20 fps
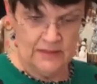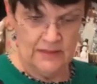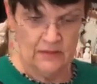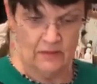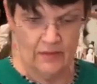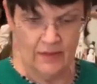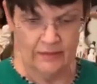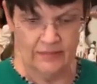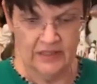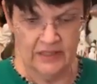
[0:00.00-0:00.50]

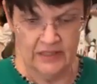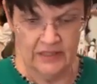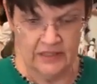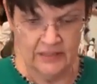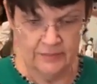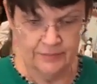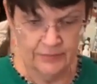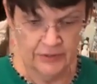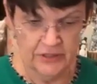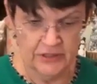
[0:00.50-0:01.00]
So I'm going
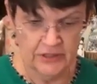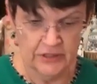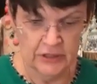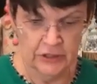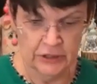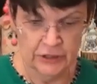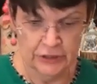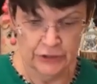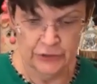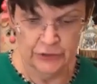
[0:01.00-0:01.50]
to put
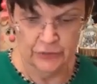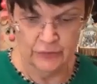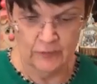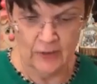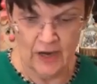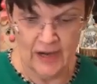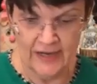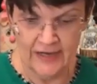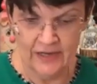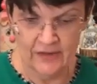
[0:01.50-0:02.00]
glue
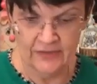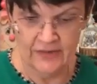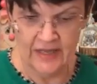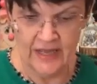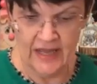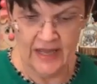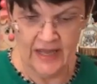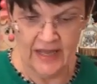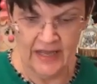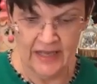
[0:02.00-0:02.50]
right on
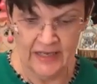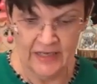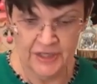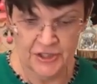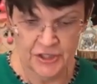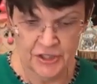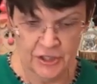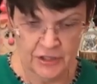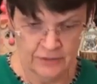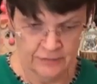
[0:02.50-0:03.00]
the
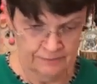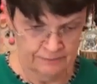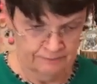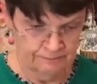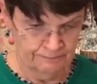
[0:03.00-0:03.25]
edge.